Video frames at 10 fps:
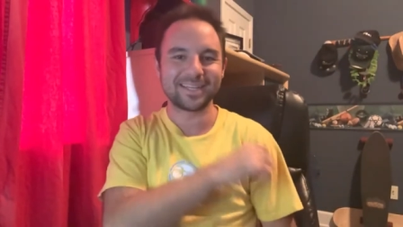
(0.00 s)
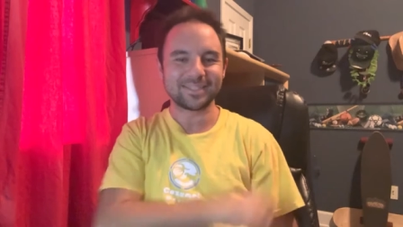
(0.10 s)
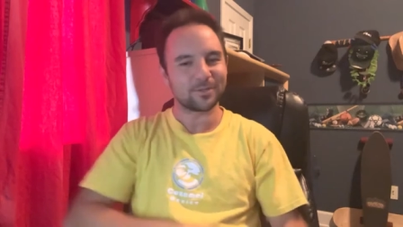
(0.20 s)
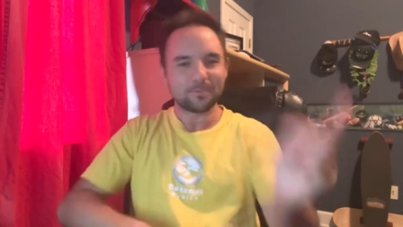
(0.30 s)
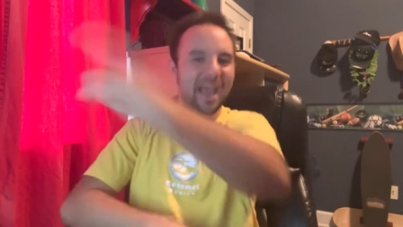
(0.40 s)

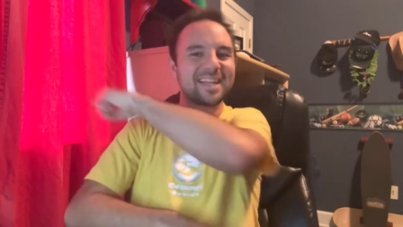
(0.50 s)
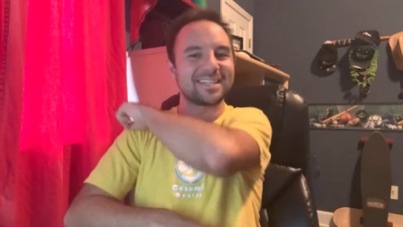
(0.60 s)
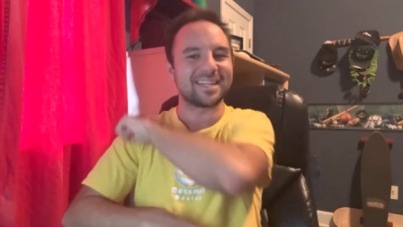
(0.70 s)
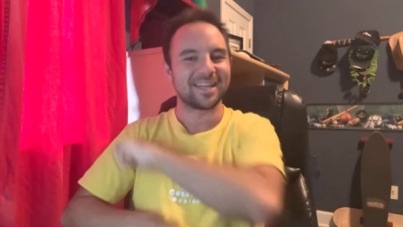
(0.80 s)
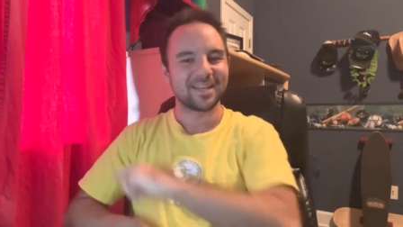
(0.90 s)
So smash
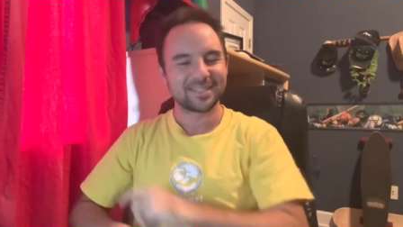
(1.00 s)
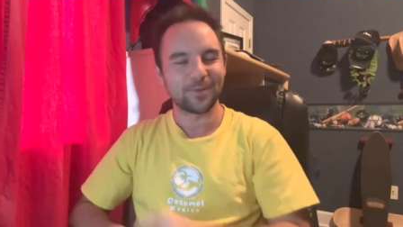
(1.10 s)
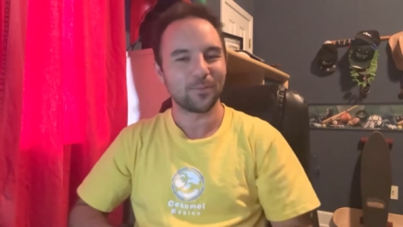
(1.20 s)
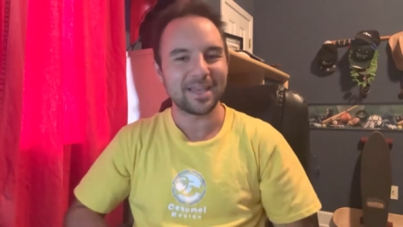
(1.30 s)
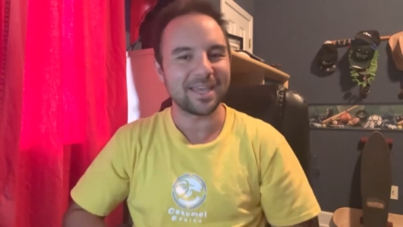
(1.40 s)
it so
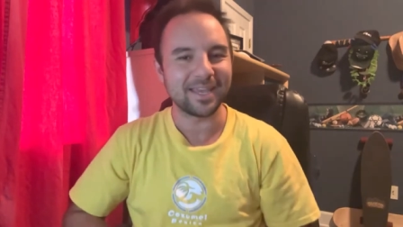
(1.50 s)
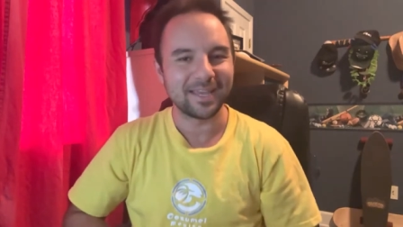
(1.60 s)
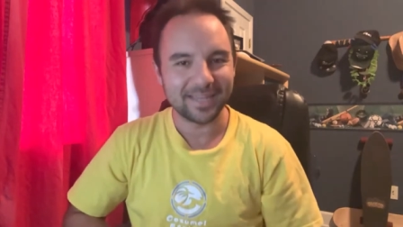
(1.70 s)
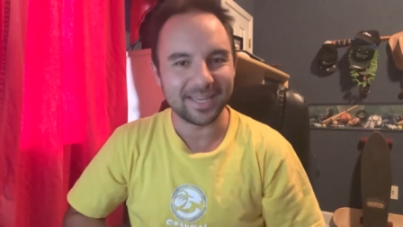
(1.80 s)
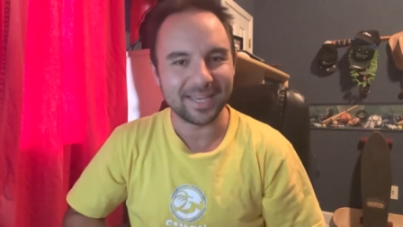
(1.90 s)
we
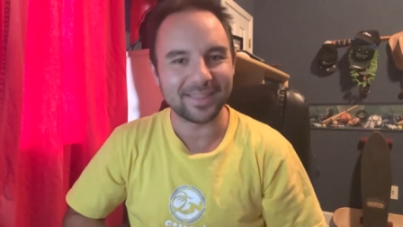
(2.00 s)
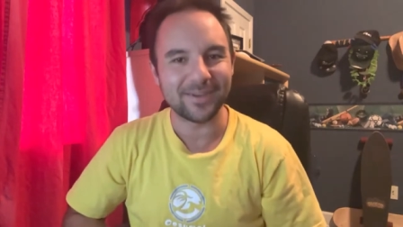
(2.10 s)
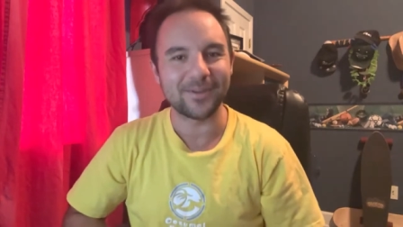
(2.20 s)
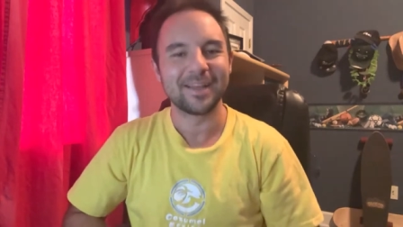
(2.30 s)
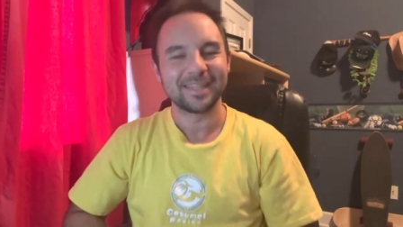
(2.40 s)
can get
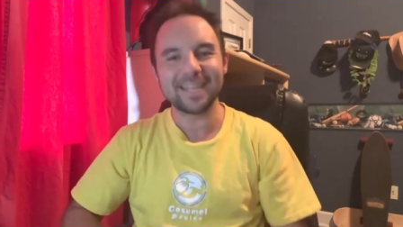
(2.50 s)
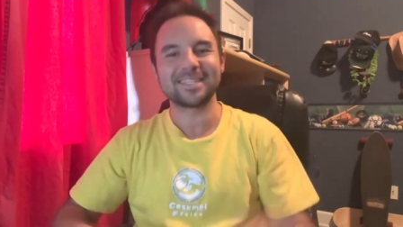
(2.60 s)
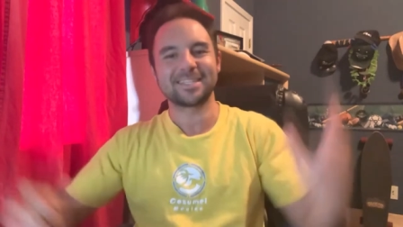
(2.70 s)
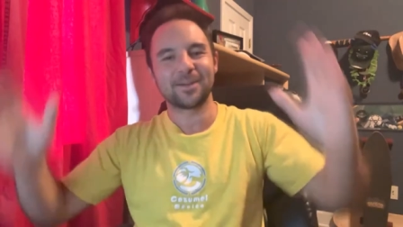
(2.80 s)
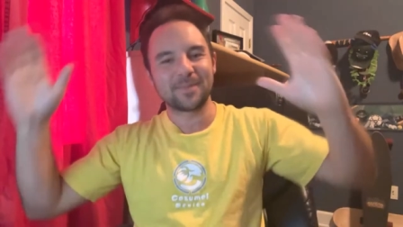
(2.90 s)
there. Ladies
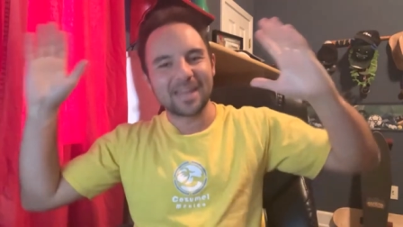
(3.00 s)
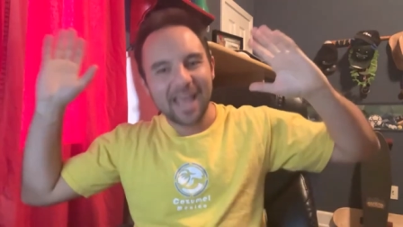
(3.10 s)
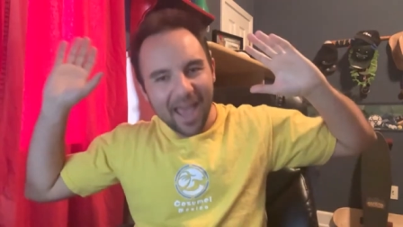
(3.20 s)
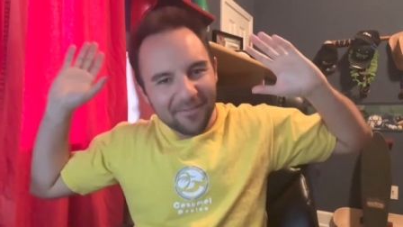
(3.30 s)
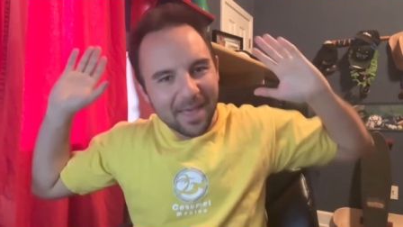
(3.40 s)
and gentlemen,
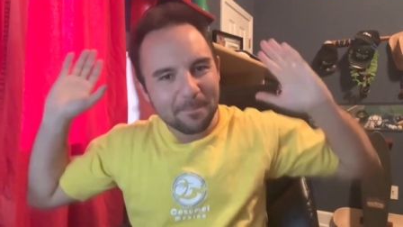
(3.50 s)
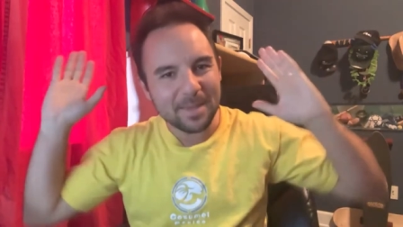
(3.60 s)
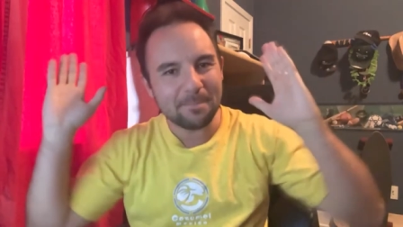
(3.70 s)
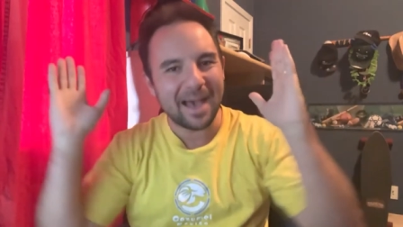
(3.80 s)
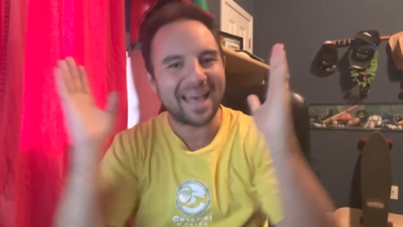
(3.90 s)
have that
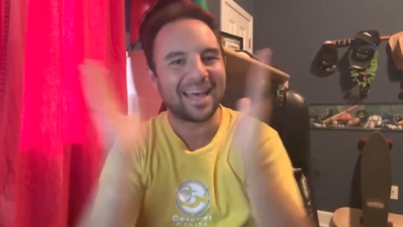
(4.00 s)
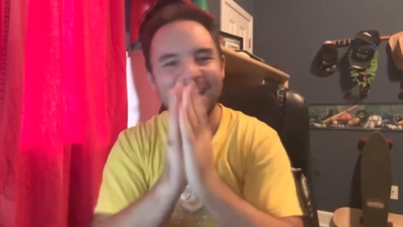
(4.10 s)
be my